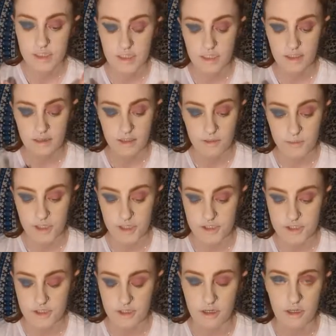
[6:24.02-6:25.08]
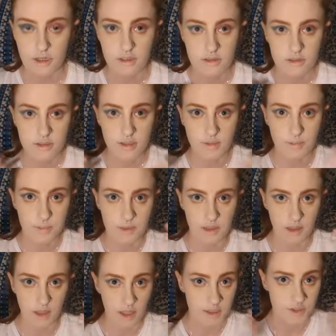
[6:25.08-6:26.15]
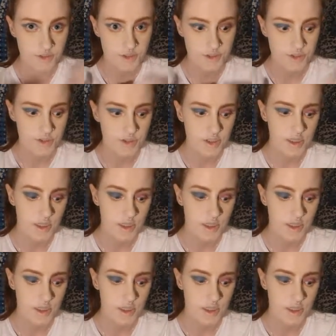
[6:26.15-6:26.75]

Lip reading: In the picture, the blush